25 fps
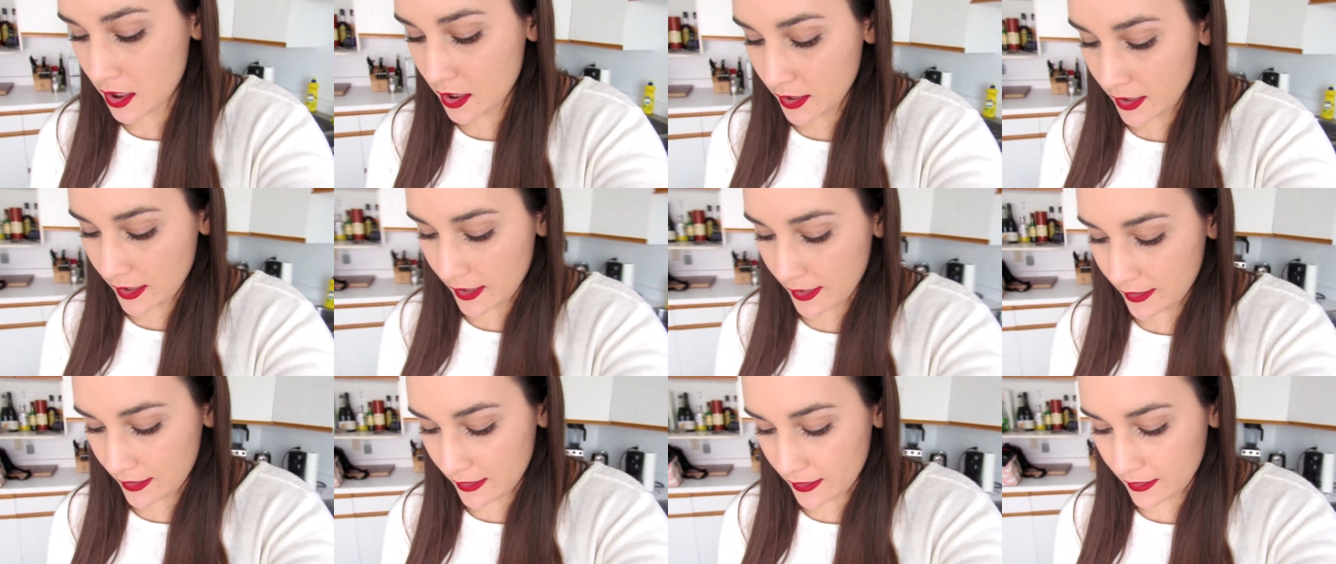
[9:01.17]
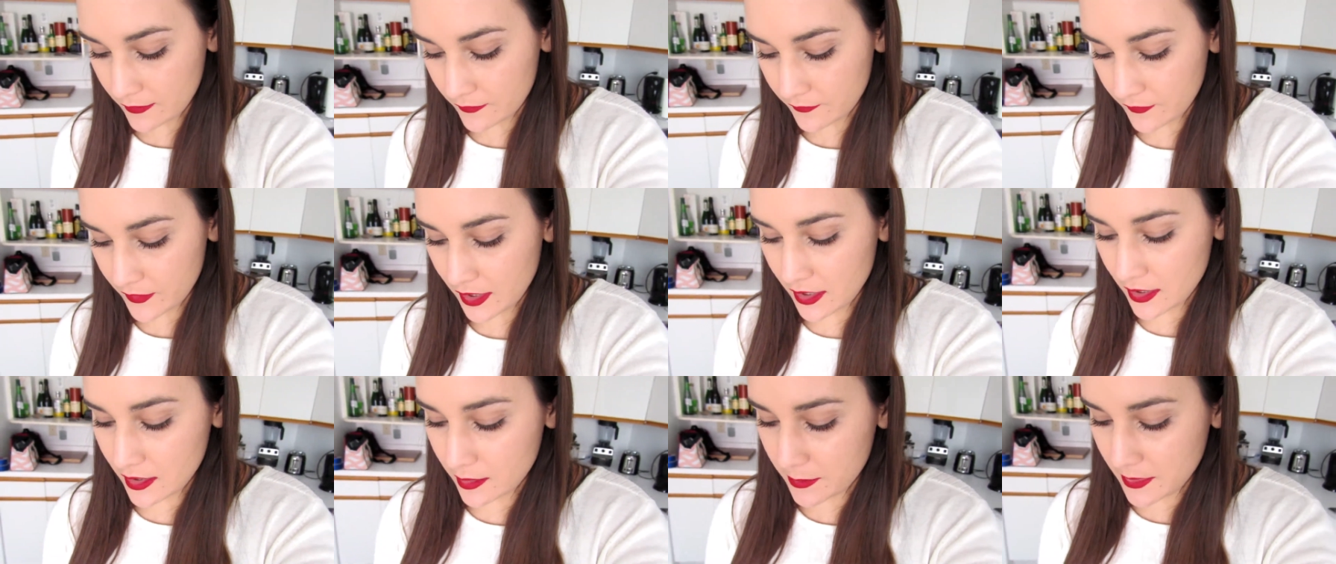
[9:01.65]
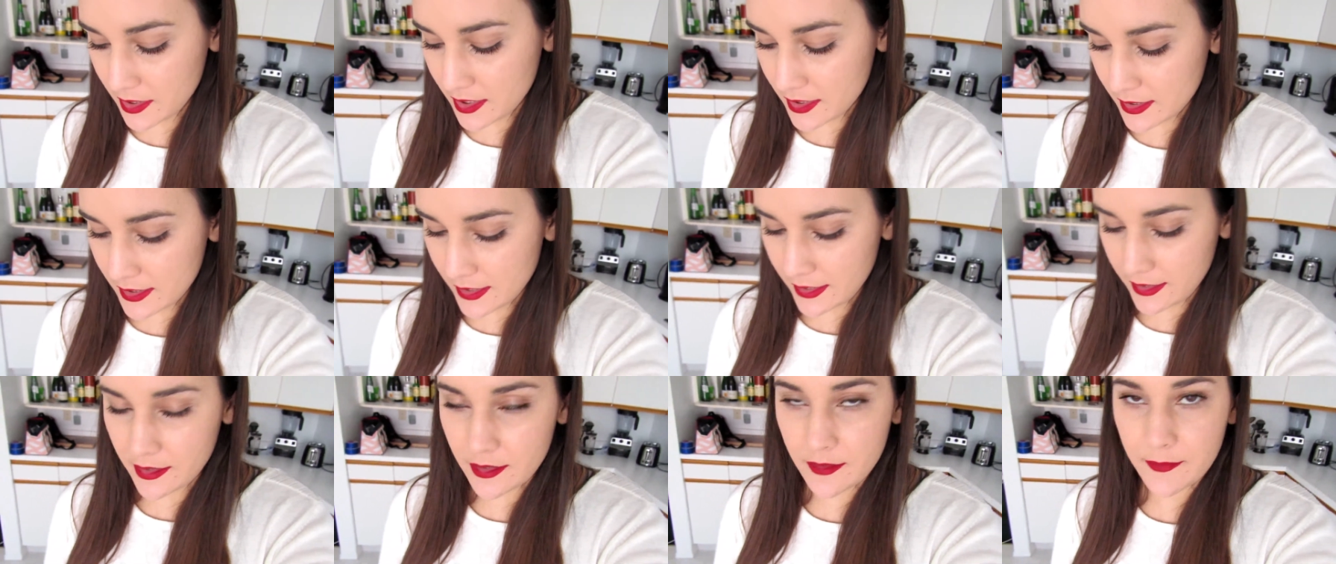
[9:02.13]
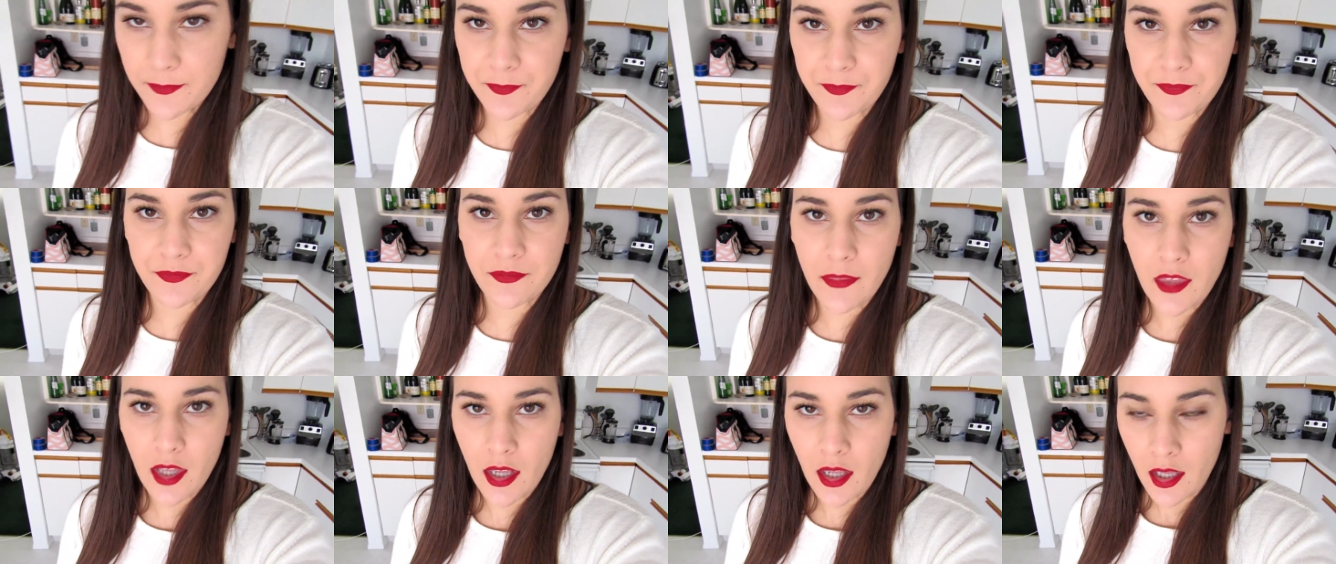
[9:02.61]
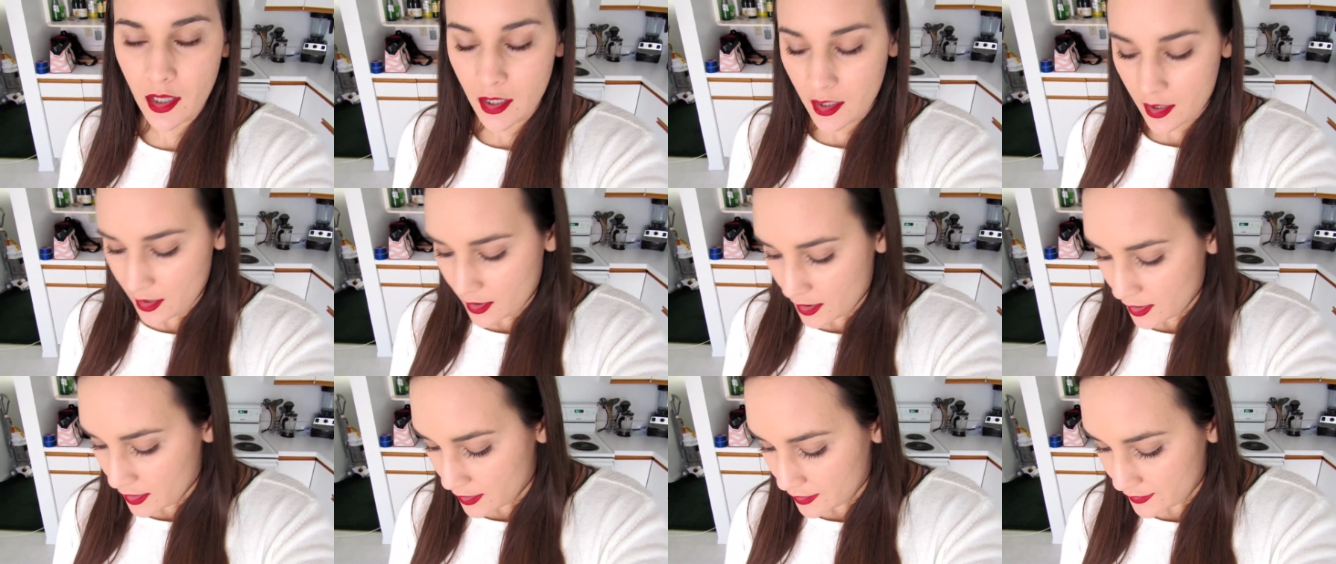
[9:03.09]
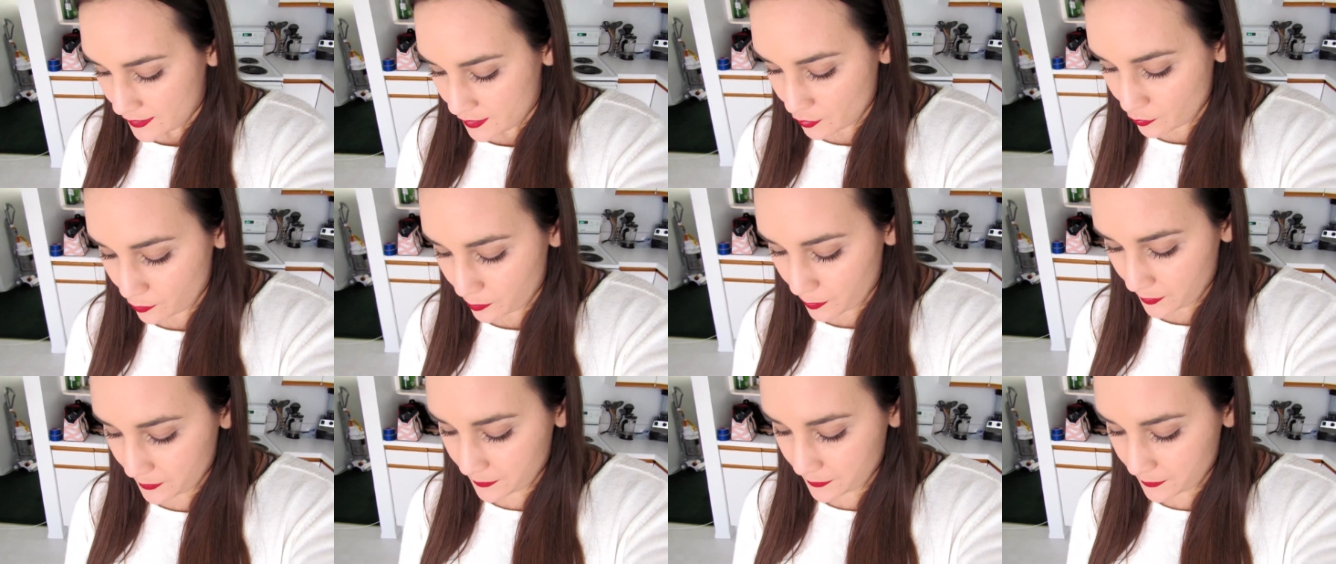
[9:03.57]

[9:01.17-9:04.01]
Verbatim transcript: and Vietnamese like soup.